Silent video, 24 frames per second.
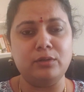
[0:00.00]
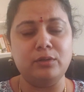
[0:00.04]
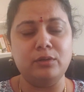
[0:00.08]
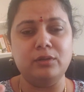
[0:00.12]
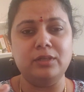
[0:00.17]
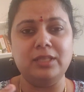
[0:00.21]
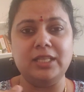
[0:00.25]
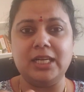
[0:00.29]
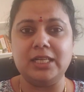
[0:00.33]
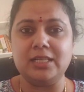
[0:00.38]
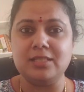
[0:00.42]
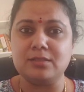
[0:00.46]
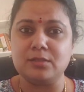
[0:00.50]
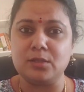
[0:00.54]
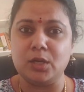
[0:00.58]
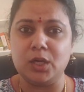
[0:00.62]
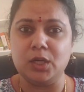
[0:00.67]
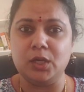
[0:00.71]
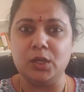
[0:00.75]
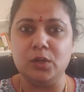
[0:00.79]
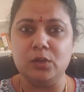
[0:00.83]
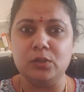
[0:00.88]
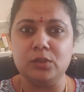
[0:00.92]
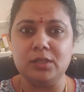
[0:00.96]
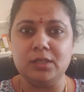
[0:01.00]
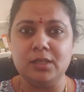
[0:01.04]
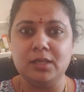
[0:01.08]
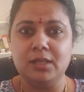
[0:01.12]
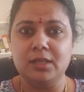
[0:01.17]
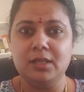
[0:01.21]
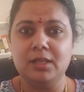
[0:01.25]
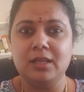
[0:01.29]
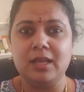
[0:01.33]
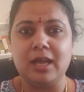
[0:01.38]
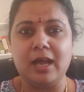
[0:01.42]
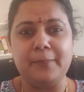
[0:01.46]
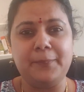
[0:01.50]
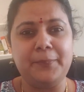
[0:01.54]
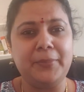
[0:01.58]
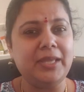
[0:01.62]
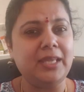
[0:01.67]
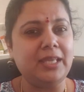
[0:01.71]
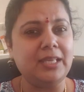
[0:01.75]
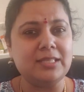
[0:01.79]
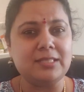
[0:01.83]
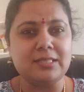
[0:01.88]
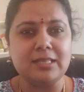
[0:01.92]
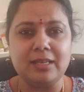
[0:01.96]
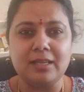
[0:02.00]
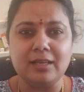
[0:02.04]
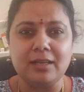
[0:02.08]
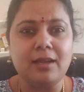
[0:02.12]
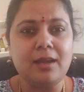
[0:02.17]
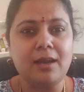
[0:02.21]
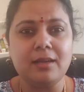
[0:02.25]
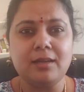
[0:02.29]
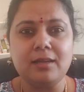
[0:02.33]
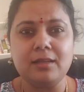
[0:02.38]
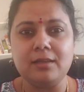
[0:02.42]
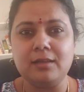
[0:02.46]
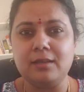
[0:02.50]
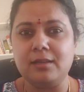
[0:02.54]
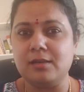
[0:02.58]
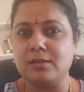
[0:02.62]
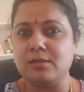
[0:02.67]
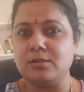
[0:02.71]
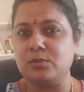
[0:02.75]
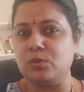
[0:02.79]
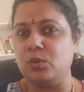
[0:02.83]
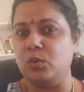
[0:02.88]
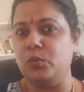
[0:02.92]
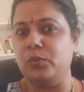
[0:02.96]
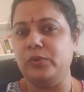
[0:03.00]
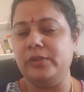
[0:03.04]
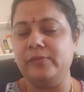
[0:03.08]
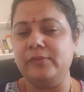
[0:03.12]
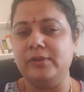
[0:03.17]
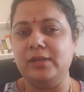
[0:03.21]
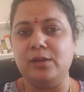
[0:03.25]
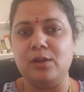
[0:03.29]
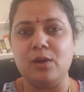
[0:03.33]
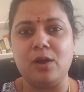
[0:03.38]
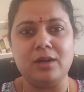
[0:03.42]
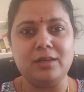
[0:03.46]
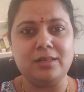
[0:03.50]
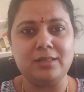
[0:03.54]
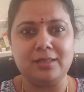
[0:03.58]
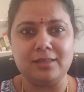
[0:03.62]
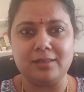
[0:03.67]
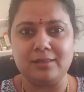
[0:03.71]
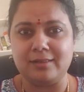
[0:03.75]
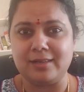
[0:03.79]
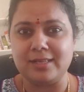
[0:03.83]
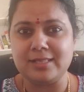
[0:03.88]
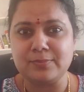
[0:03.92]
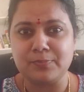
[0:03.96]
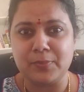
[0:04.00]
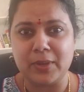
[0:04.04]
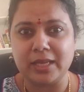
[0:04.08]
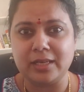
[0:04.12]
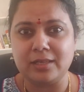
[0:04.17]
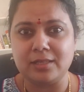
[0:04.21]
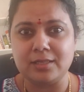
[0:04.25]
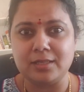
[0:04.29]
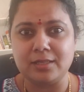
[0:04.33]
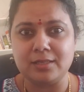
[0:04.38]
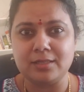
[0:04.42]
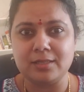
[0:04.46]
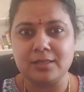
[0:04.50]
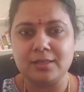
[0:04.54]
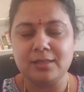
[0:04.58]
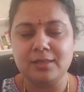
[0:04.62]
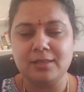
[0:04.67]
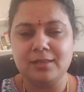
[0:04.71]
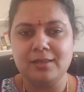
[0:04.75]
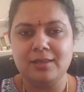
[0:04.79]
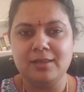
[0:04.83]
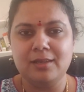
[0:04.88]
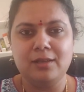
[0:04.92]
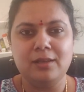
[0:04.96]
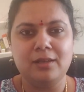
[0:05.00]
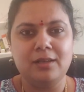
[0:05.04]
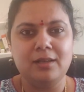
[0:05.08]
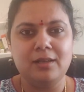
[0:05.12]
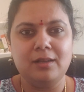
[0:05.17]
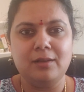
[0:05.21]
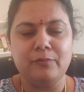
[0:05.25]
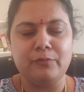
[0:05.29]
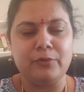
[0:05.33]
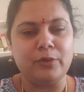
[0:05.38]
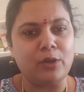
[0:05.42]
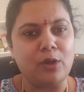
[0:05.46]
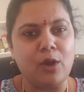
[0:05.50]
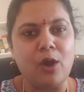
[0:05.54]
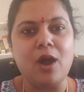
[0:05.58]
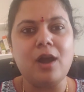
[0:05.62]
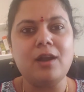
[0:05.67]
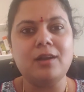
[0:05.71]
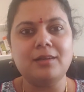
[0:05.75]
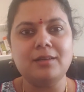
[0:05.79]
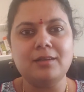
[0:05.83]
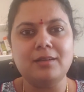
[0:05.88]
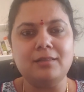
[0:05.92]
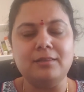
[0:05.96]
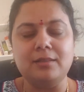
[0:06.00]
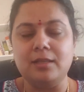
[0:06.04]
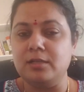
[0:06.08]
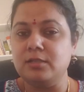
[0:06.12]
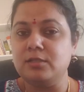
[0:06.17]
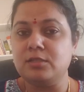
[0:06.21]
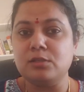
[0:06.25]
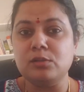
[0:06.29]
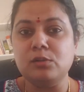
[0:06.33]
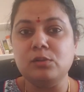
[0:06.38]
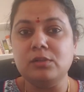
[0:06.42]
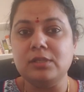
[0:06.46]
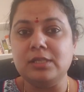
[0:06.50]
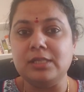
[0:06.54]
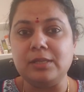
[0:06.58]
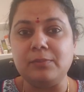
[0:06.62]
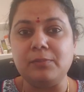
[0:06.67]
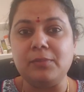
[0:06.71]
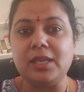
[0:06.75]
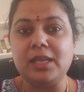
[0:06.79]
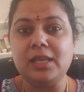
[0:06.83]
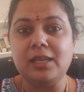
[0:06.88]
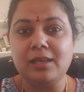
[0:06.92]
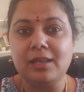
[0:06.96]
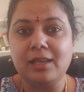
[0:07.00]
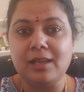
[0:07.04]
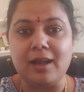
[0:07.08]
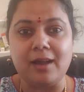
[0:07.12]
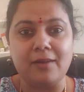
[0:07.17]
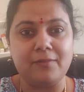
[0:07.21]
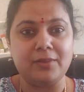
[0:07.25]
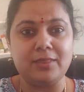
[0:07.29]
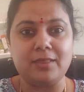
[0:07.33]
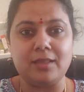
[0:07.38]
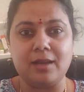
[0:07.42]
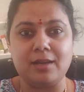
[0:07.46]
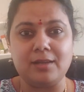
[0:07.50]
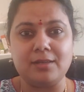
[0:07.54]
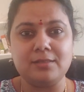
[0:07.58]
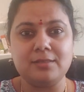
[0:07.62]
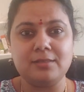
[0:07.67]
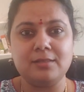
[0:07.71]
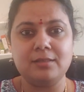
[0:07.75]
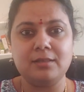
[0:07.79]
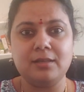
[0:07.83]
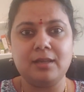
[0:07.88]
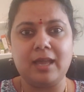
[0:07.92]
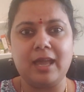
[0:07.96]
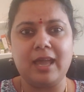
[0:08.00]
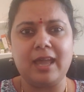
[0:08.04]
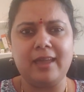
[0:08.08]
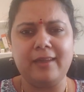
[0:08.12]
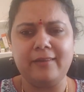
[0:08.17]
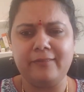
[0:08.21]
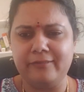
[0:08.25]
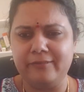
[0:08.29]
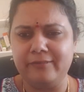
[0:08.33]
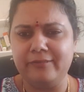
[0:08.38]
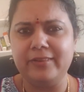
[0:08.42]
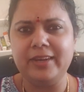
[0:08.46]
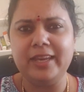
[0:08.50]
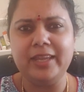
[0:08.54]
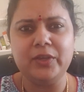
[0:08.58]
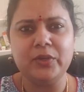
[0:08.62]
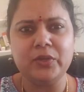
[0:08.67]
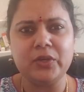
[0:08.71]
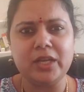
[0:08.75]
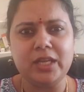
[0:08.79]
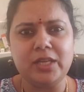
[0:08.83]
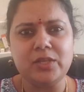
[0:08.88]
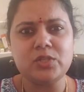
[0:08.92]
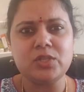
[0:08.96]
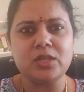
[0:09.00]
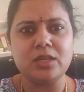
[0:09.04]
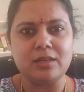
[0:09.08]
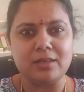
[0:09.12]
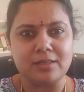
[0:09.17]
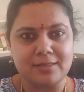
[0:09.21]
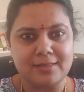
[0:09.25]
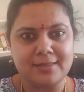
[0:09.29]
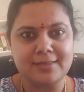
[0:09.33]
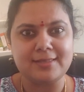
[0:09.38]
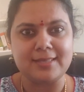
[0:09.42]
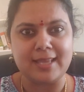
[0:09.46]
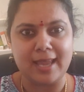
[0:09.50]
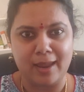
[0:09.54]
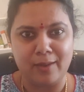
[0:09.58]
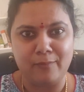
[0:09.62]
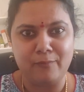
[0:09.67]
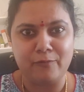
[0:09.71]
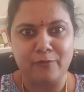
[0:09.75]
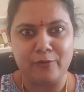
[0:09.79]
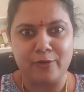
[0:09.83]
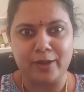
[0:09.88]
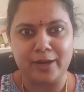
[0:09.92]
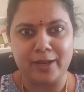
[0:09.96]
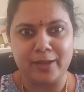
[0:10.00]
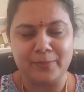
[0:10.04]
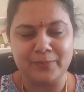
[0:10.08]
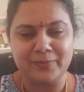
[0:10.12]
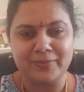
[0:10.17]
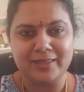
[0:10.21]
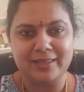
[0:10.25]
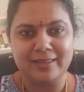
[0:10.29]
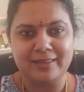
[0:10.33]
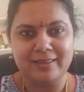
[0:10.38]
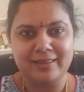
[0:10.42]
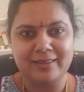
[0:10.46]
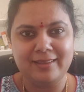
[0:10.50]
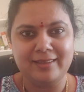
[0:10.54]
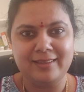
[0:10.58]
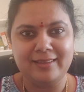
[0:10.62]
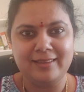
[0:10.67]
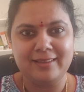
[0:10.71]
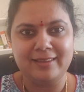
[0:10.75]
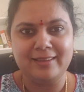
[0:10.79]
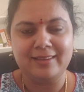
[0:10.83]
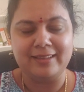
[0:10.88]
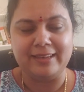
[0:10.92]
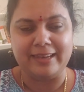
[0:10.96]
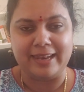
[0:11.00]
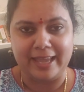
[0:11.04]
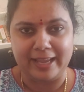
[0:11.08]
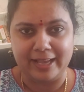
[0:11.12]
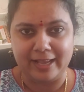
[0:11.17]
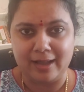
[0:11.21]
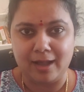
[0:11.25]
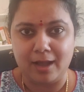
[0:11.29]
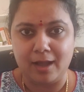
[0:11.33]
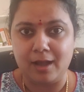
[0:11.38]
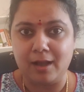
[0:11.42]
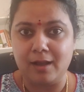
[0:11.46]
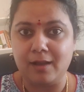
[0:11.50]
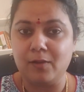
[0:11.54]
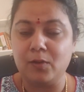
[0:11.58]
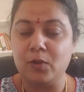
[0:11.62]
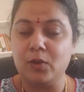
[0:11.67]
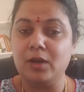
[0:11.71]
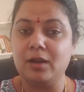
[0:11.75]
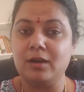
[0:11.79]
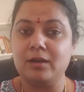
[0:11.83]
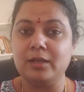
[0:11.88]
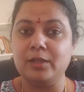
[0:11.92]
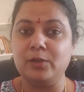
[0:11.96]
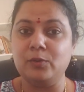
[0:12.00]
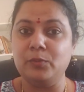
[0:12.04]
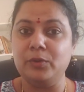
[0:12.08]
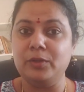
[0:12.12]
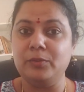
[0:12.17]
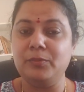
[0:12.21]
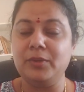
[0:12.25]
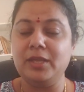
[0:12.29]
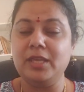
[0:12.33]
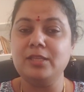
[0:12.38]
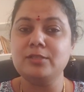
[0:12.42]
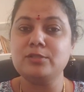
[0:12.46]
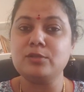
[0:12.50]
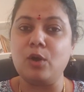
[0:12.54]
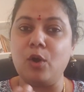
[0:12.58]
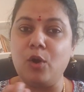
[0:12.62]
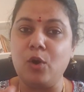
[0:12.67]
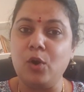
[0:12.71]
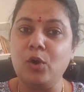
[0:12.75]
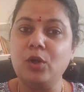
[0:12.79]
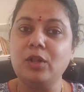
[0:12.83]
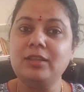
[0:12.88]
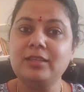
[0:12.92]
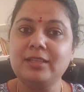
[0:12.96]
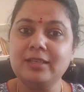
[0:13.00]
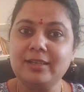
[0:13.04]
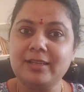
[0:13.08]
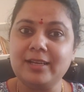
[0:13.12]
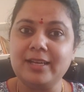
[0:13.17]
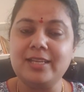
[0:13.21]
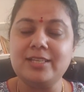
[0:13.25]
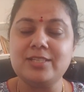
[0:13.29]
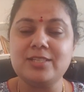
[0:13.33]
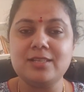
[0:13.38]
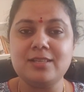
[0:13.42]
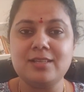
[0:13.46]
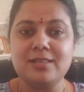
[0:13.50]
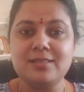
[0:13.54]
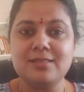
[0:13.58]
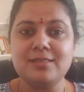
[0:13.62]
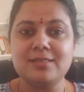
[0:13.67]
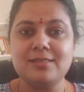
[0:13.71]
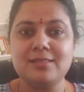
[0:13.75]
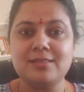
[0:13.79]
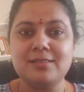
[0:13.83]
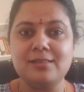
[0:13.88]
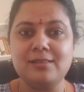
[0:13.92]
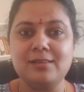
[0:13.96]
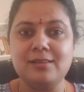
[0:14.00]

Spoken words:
good, that is not good. A pig is in a gutter, so we will not respect it. For God, there is no demeaning avatars. Every creature is same for him. Like all our human beings, all the creatures